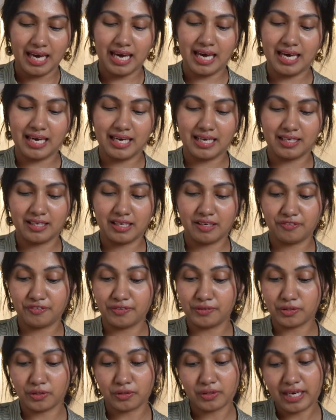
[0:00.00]
And if
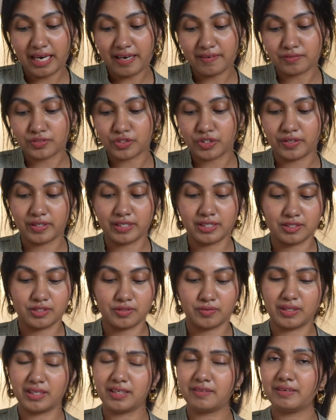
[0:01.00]
you don't have cherries,
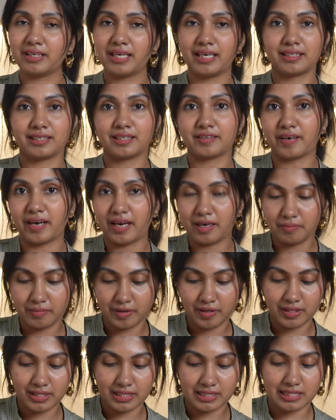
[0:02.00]
you can even add
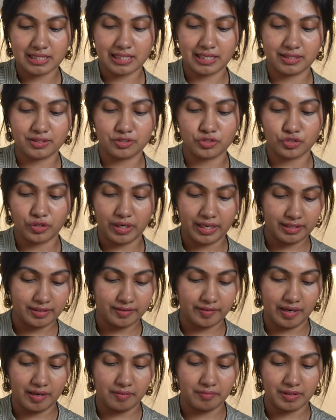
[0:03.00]
cranberries, like dried
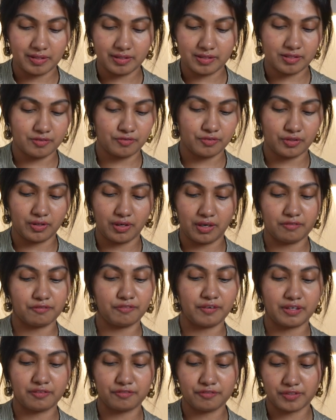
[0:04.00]
cranberries if you can't
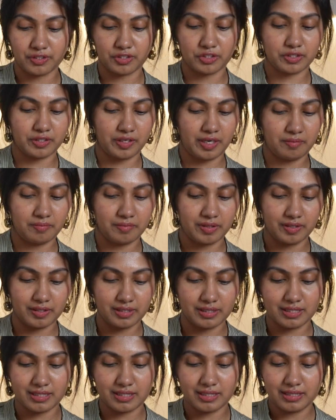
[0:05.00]
find fresh
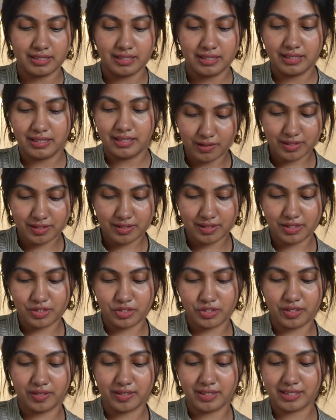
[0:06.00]
cranberries. Also, the
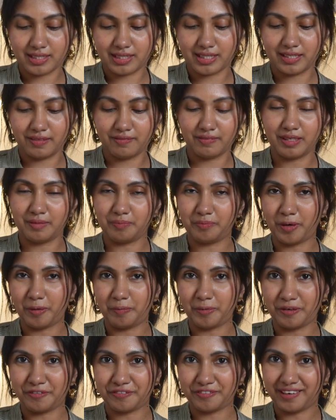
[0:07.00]
cherries give a
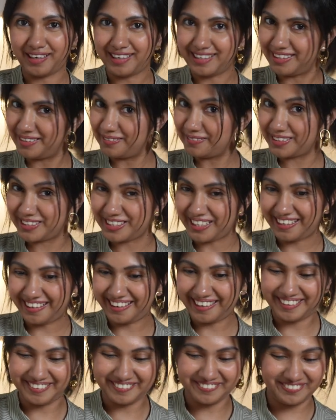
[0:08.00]
pop of color, which I
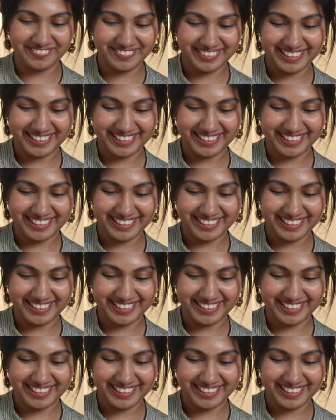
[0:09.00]
love.